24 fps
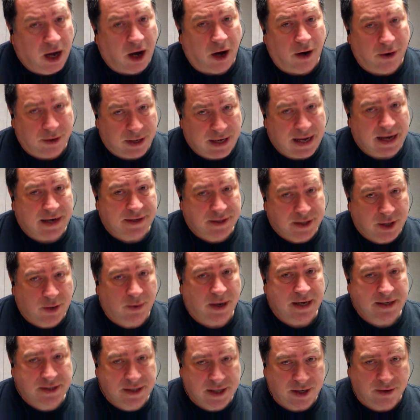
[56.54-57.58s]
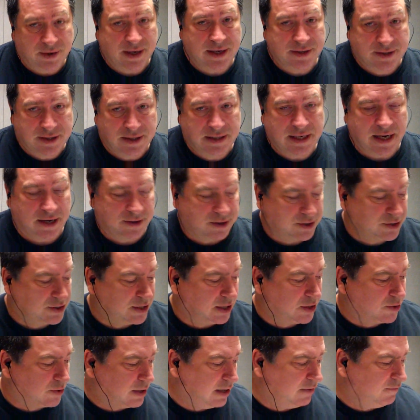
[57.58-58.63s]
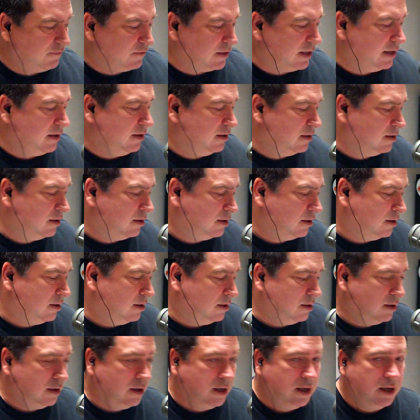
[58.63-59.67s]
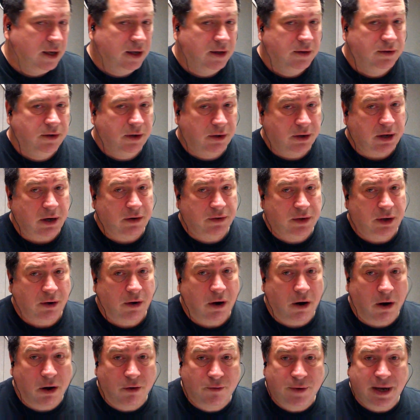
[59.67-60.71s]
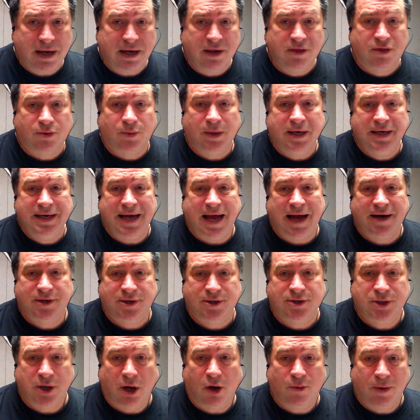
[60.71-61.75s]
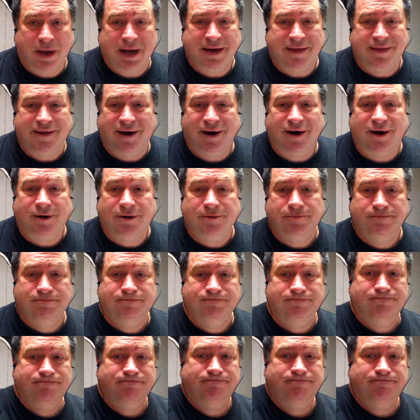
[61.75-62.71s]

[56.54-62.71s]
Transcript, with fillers: Oh, yes, quite serious, the doctor said gravely. There, there are already three doctors already there.